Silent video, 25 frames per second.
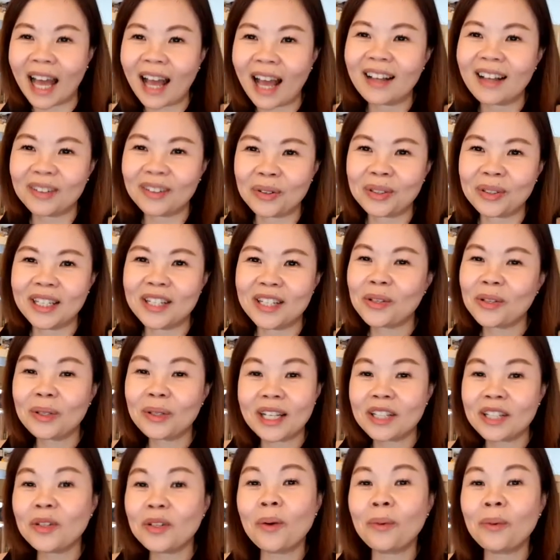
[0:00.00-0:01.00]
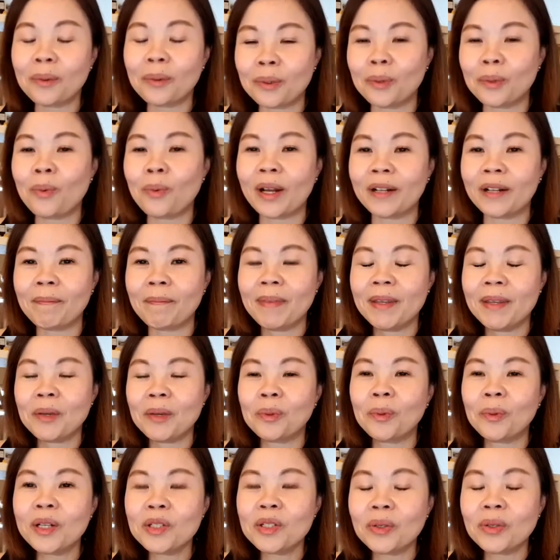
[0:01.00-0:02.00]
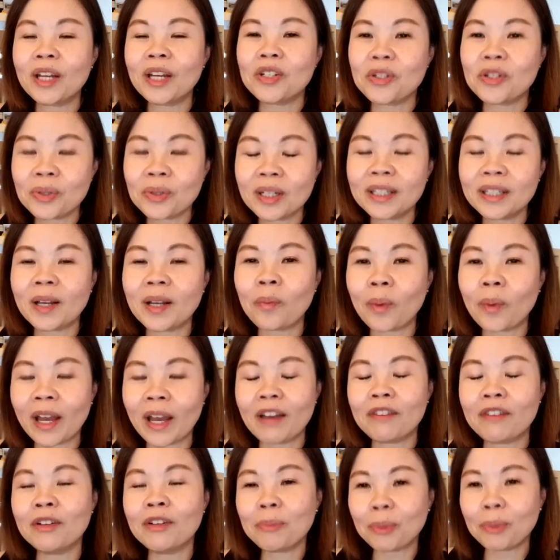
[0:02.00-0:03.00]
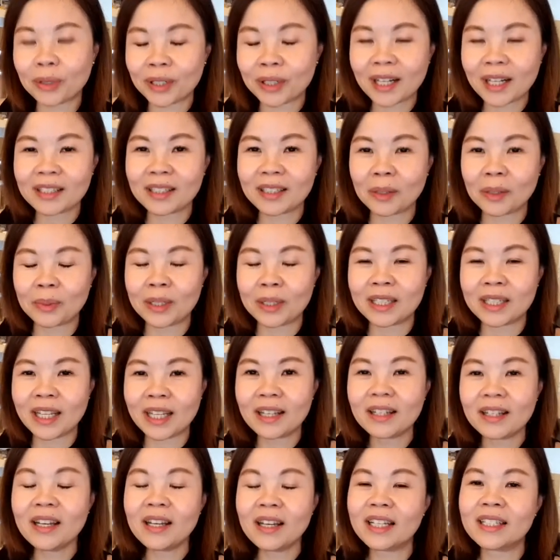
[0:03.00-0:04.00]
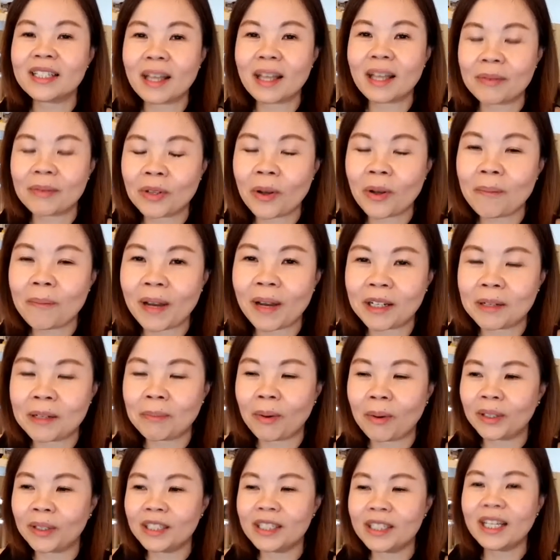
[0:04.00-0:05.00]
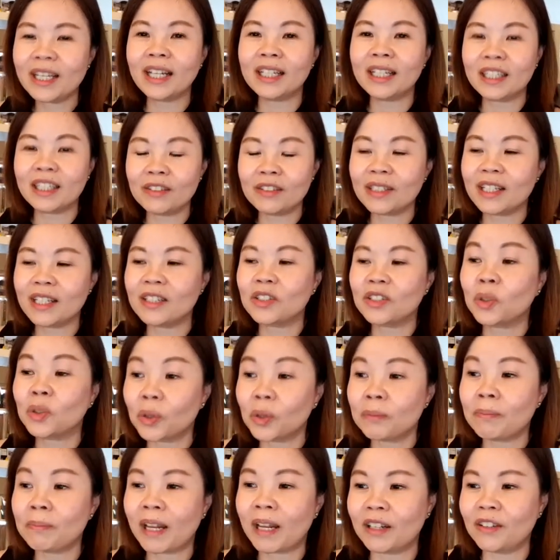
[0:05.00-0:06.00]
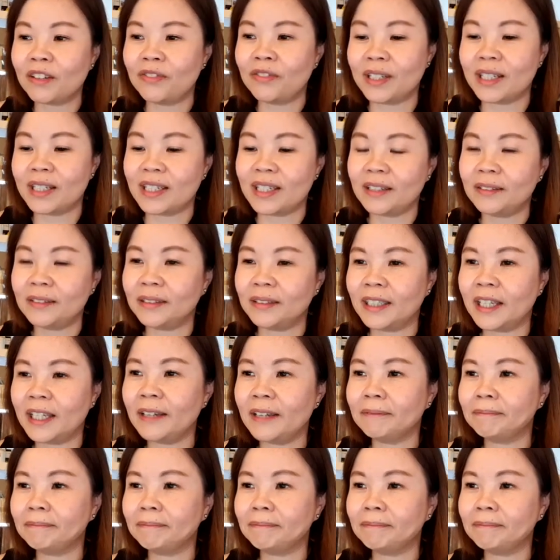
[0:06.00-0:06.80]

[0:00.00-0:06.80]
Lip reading: Okay, so that's not what we want. We want to ensure that whatever products that we take is absorbed by the body and gives us good benefits. Okay?